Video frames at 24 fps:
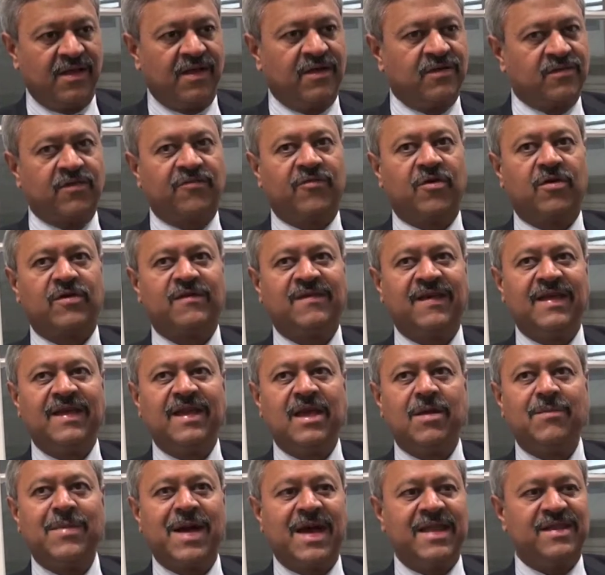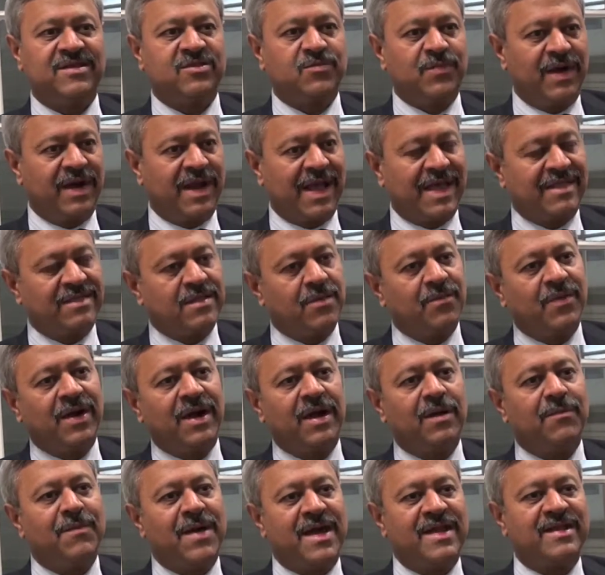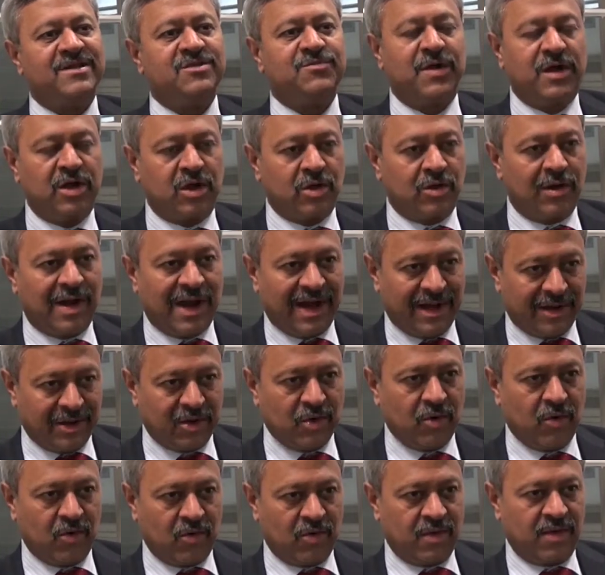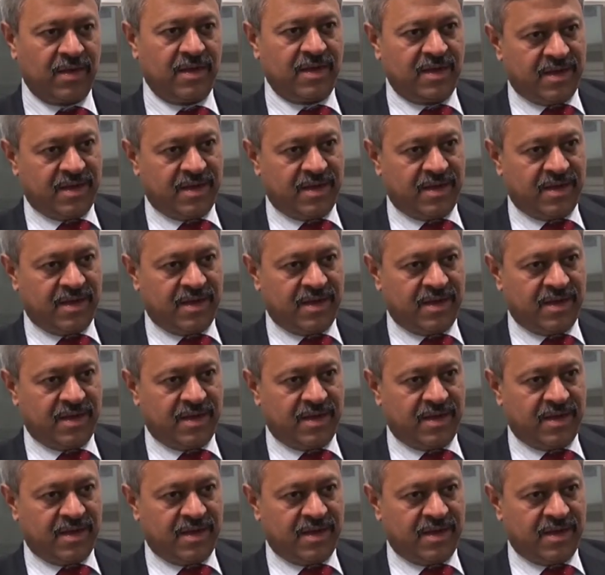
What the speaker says: So for senior management and the middle management to let go